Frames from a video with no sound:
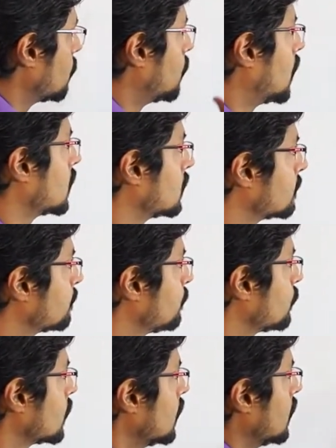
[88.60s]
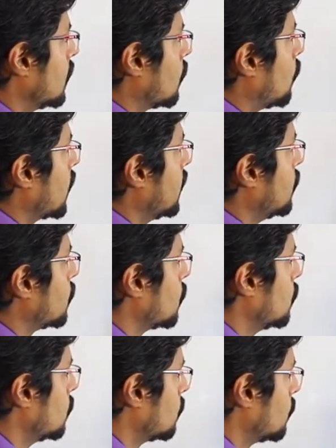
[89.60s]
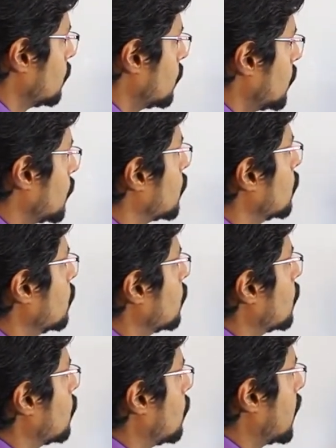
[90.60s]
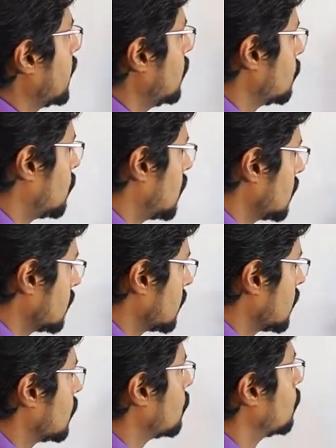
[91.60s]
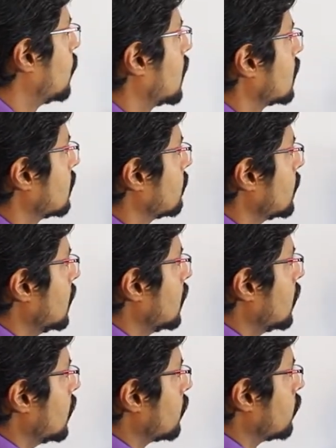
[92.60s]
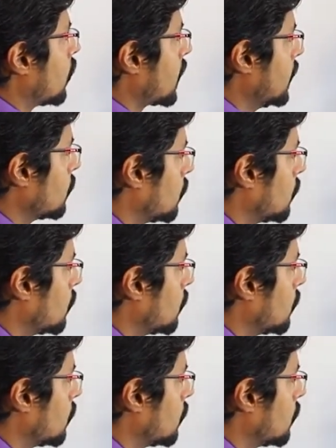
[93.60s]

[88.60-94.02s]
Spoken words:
1. 1 into 2, 2. 1 into 1, 1. 4 into